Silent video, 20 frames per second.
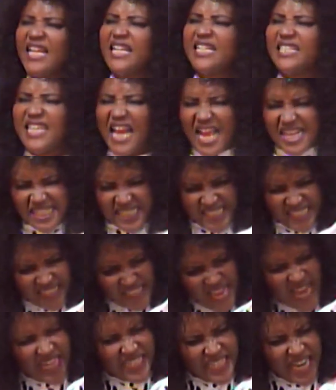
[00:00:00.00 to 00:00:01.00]
They
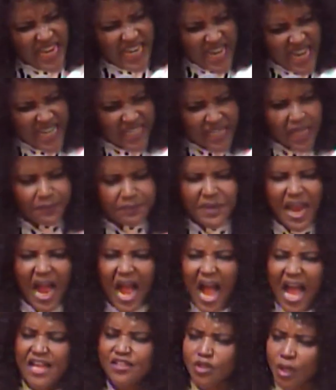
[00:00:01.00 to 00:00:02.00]
steadily keep their
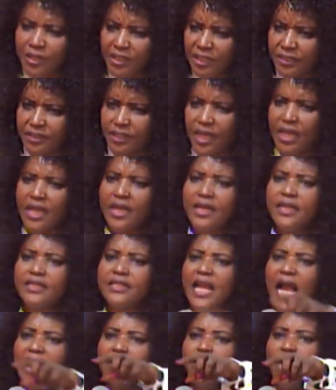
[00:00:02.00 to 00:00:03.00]
eyes on it.
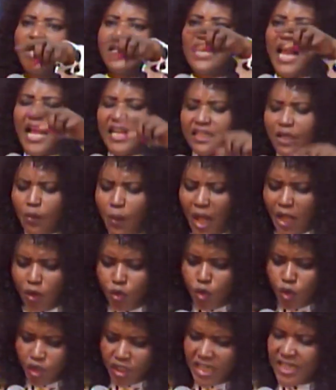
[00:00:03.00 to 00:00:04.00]
They are not like the one
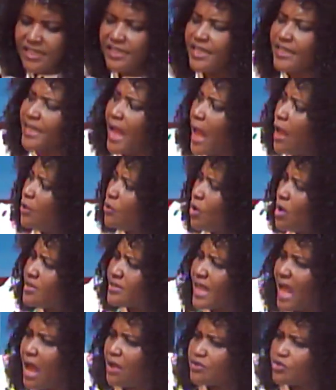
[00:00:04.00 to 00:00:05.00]
who reads it and goes
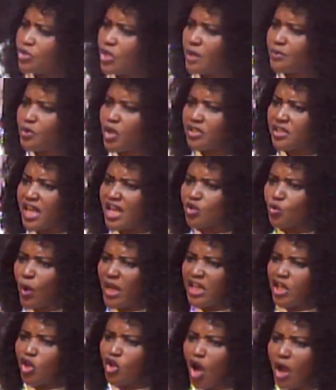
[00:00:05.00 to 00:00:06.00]
out. Scripture says when
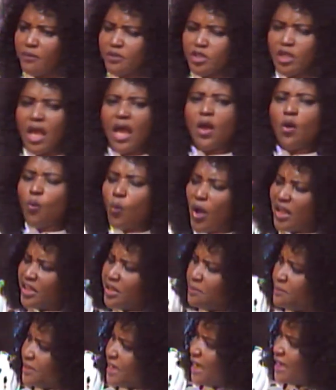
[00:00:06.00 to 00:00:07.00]
he comes, when
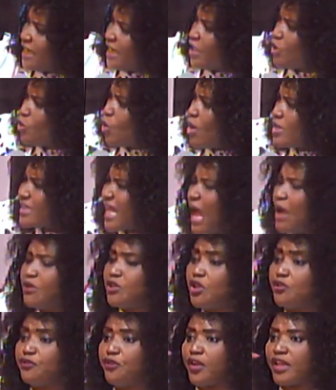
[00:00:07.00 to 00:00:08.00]
immediately he goes out,
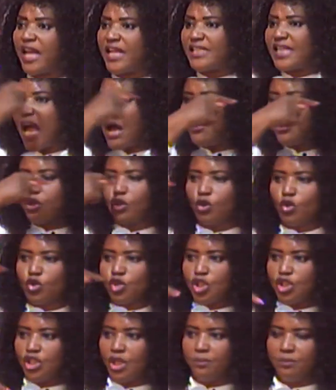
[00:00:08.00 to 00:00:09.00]
he forgets how he looks
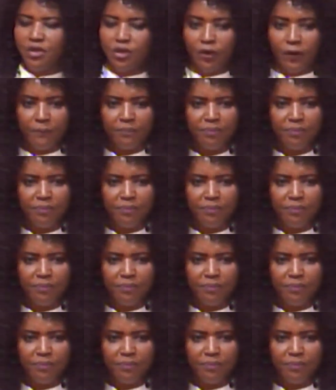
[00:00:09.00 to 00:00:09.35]
in the mirror.